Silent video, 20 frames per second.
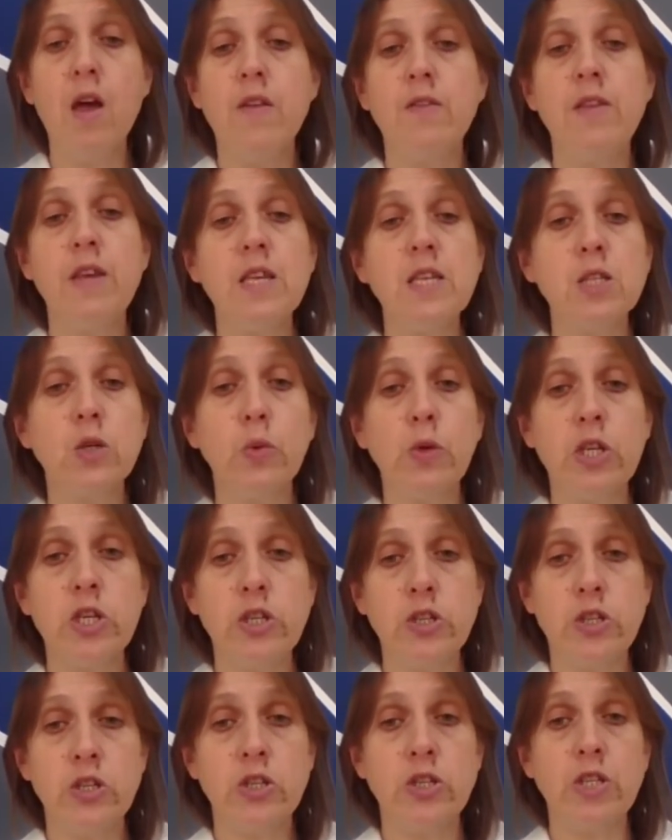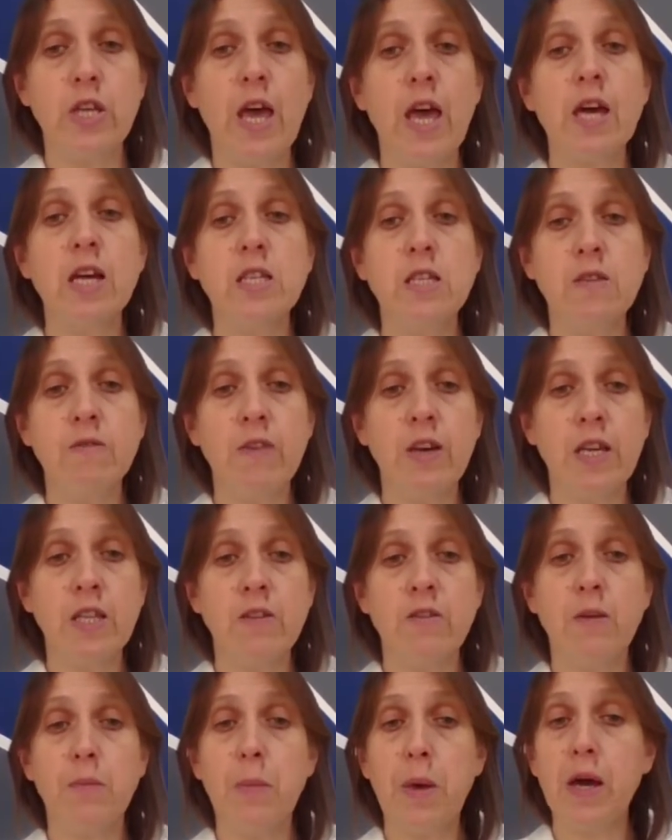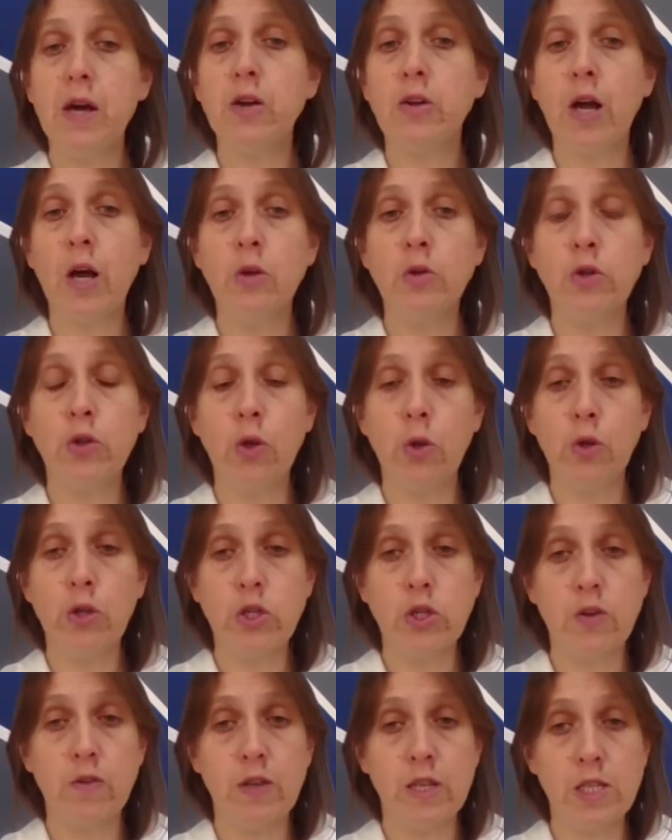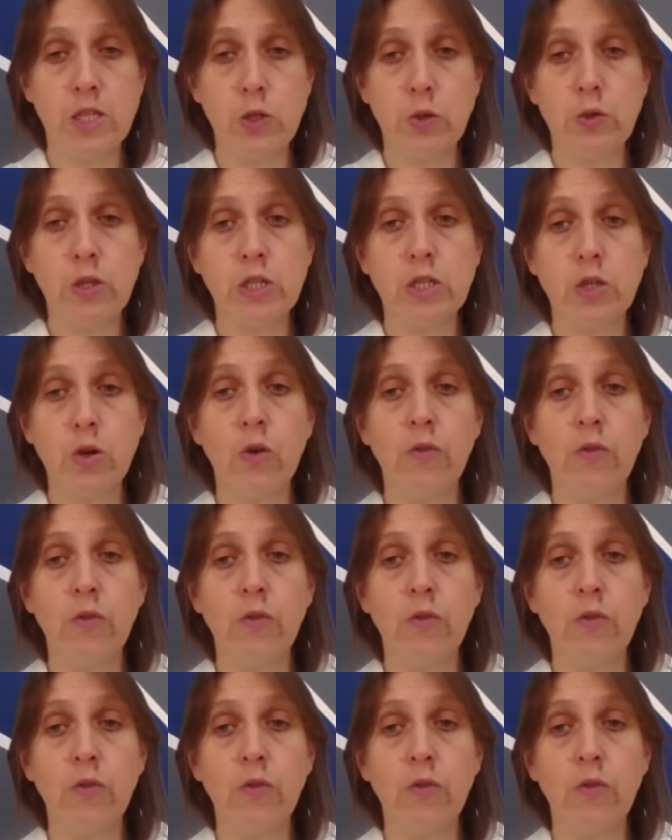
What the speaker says: These questions activate the background knowledge of the students